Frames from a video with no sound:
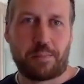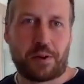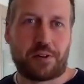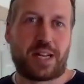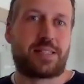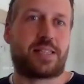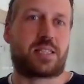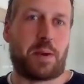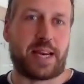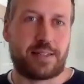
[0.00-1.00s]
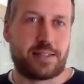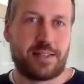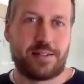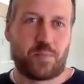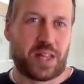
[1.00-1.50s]
and butter. That's expected.
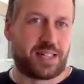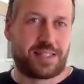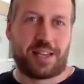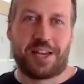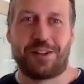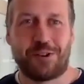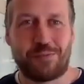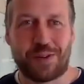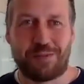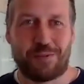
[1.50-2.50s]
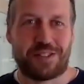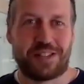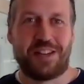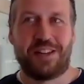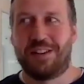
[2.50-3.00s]
That's nobody would
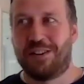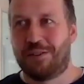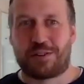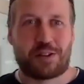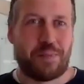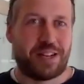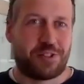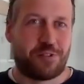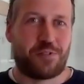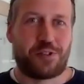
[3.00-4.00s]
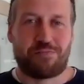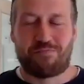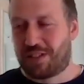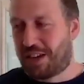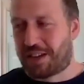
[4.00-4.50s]
commend you for
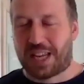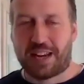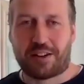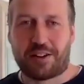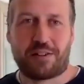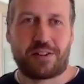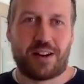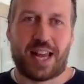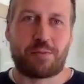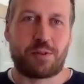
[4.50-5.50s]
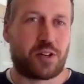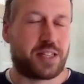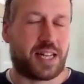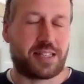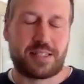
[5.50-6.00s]
getting your language
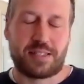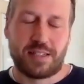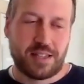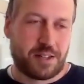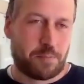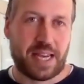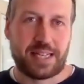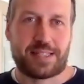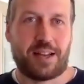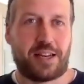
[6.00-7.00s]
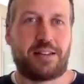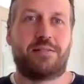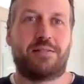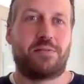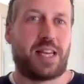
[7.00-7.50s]
right. That's baseline
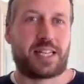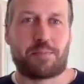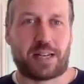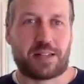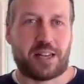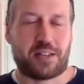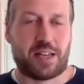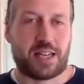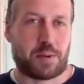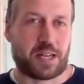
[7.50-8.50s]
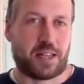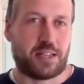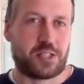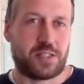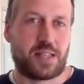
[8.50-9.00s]

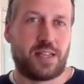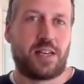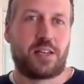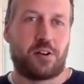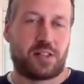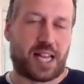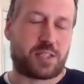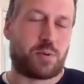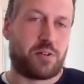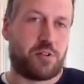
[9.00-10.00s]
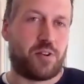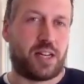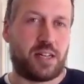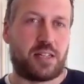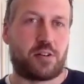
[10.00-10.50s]
expectations. You know, that's where you
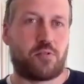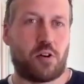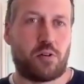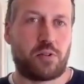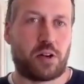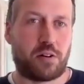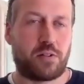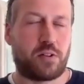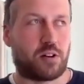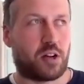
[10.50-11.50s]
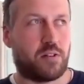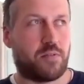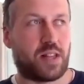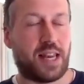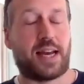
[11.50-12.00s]
really need to grow your kind
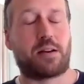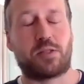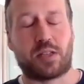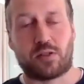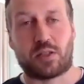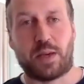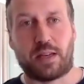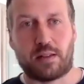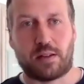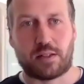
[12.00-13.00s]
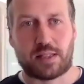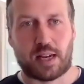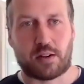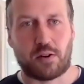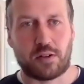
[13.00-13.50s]
of the language that you're speaking to your
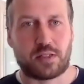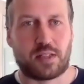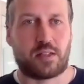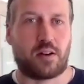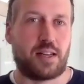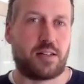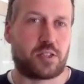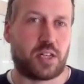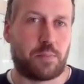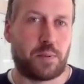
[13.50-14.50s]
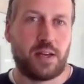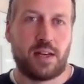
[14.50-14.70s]
stakeholders and to your leadership,